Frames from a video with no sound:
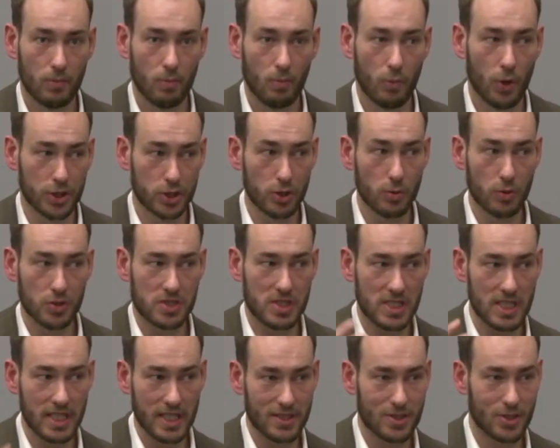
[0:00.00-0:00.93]
What you will
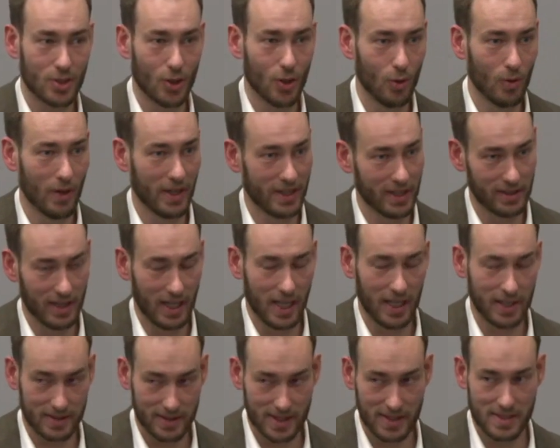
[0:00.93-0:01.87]
see is though, and
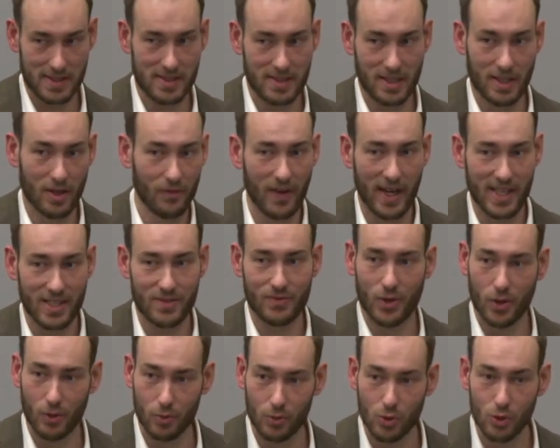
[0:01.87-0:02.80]
this is an advice
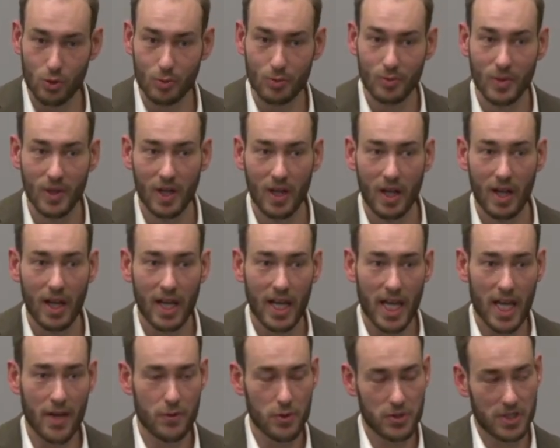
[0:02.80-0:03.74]
for the room,
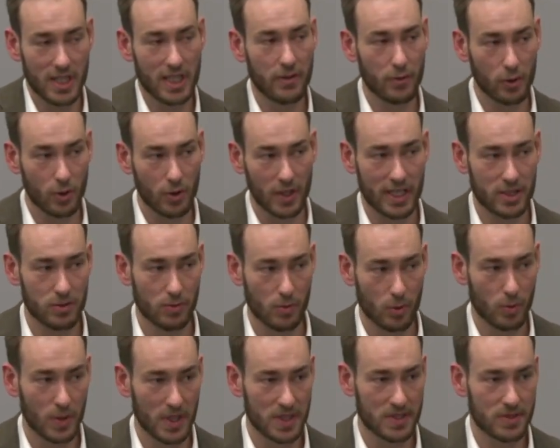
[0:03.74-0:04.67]
if you send a connection
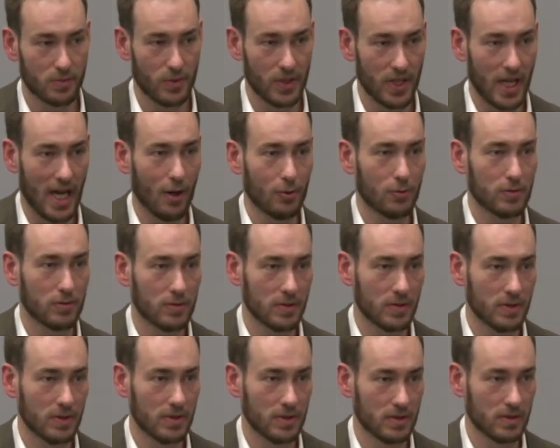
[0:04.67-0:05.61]
request without
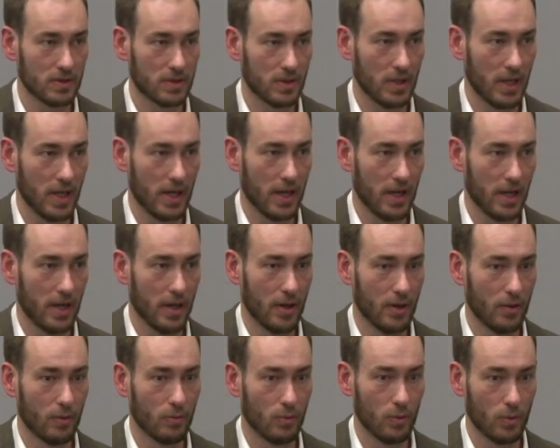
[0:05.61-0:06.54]

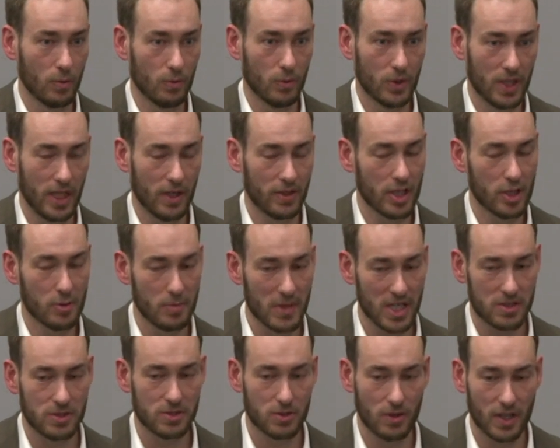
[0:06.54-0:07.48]
any
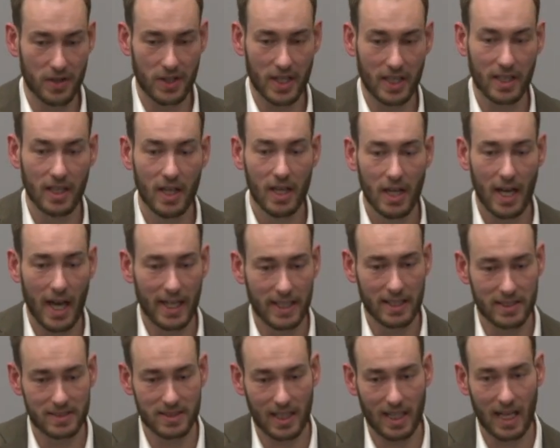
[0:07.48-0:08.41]
message or anything, and
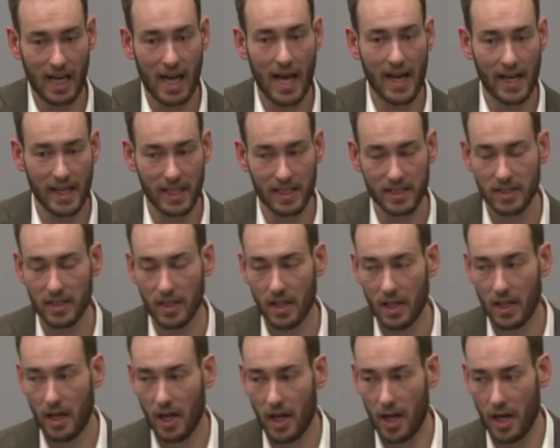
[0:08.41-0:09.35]
it's declined,
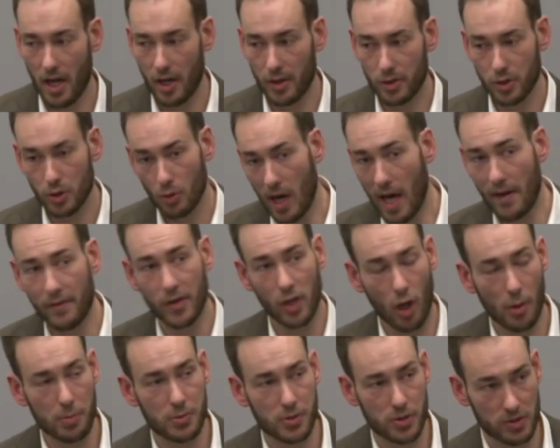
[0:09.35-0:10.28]
you have an
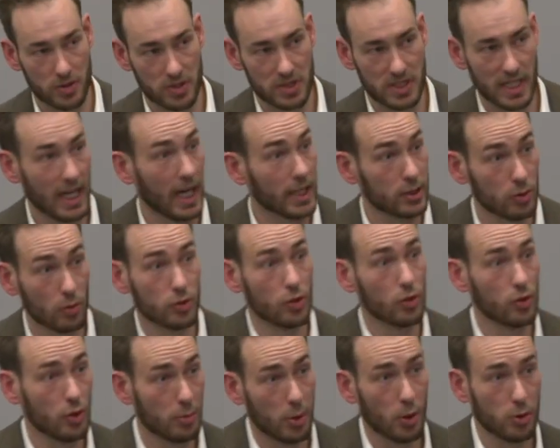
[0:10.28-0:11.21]
option to say, I don't
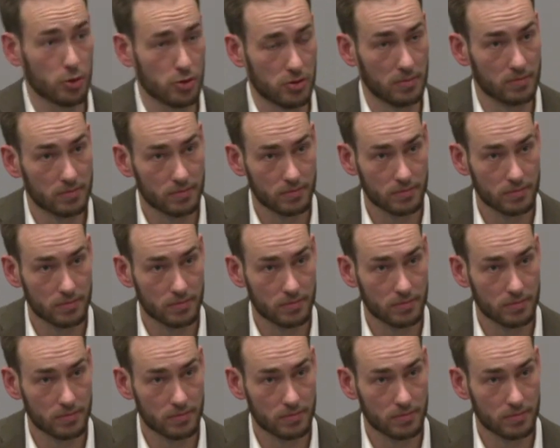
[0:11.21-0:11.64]
know the person.